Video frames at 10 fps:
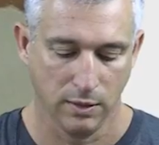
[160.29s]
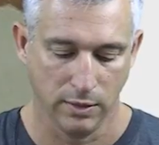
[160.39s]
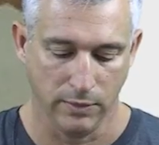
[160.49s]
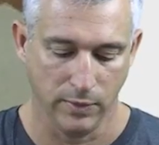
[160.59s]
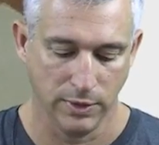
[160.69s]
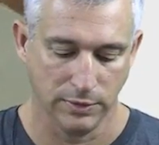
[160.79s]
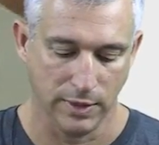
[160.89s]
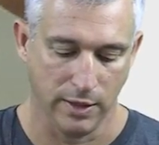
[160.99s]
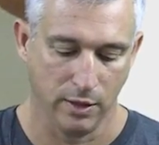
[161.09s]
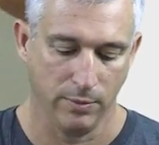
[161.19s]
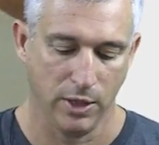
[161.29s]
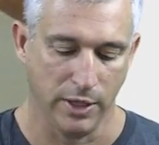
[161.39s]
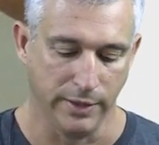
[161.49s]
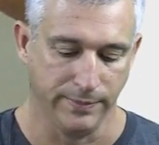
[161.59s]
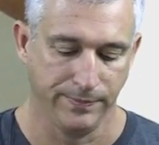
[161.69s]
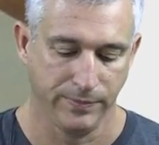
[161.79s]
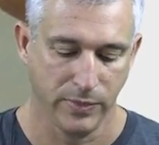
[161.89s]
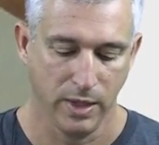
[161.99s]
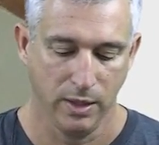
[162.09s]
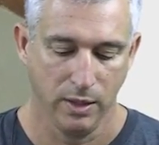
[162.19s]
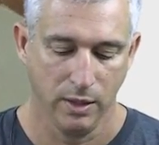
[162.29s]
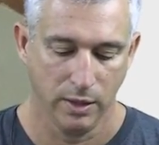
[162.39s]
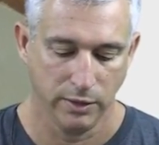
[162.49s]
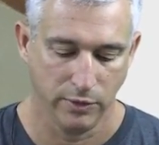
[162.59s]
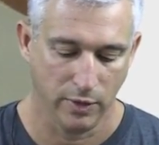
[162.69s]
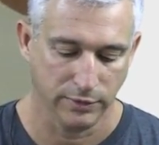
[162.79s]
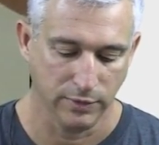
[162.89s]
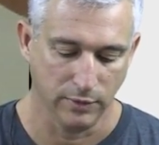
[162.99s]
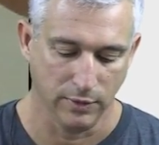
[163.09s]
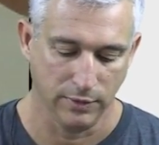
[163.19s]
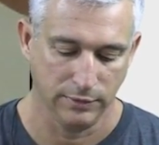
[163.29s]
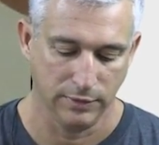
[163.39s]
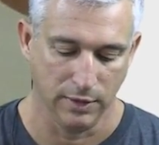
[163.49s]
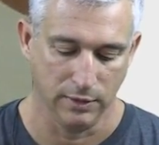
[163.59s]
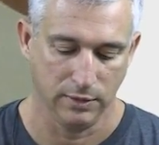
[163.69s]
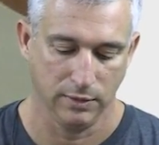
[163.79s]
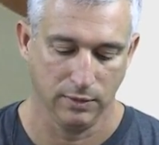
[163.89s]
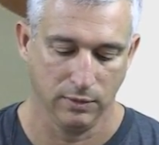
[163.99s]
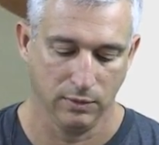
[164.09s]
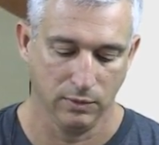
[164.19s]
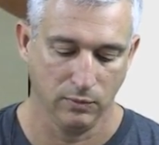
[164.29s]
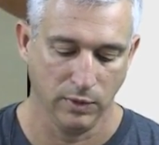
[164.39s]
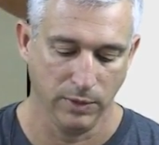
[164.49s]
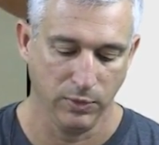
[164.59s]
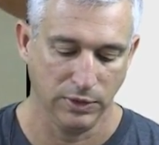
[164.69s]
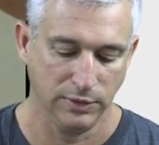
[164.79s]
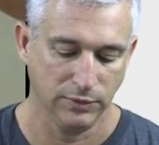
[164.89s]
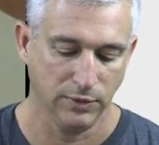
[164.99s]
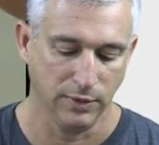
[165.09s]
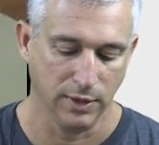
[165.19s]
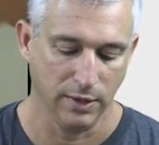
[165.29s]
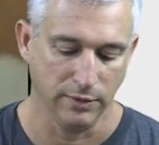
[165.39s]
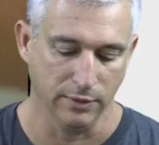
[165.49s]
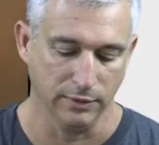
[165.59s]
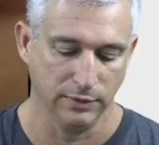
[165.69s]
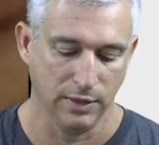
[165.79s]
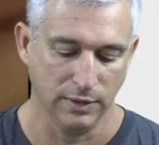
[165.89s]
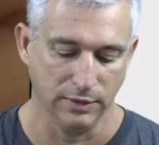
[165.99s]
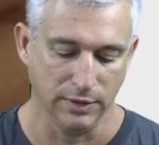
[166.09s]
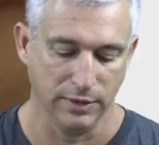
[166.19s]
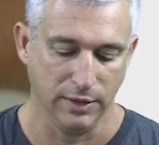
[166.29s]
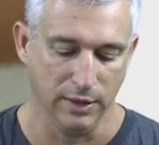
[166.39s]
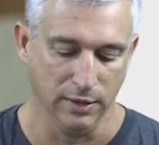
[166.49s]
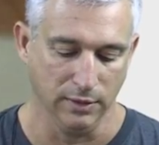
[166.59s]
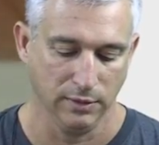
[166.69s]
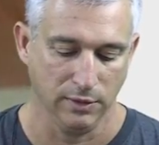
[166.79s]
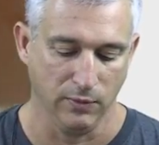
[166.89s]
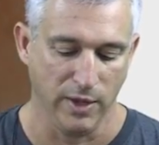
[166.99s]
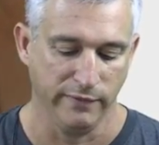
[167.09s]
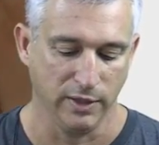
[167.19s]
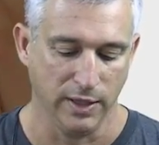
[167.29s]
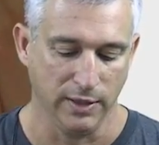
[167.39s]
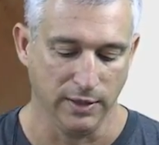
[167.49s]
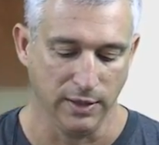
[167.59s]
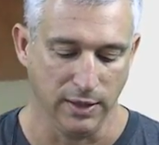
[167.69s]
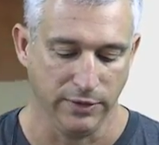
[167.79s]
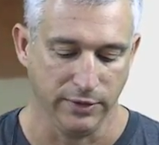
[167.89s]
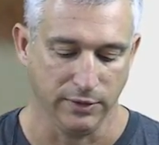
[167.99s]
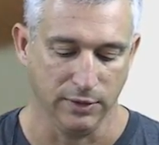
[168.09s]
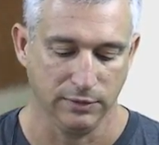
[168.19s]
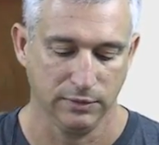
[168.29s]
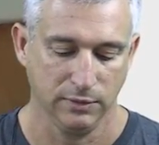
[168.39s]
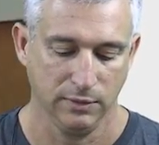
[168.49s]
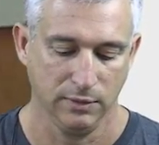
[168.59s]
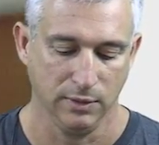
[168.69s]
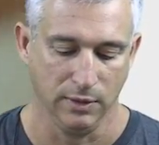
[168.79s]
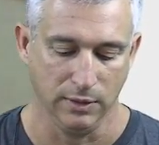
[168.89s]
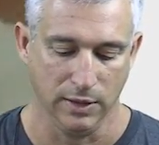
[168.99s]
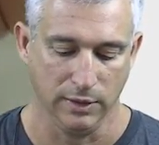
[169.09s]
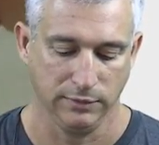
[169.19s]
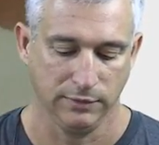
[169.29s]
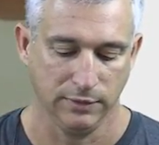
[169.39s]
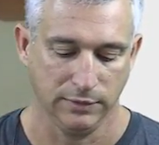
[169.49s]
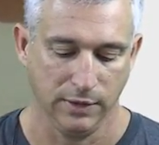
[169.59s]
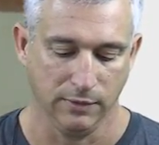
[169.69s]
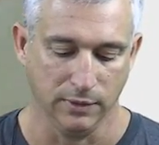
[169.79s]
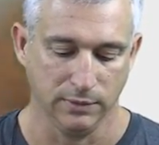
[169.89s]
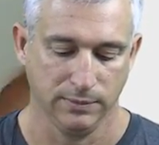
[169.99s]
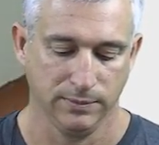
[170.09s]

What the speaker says: Then we just add our pod. And you'll also notice that when you put these two together, it's nice and thin, so we haven't added any thickness. And that's the secret.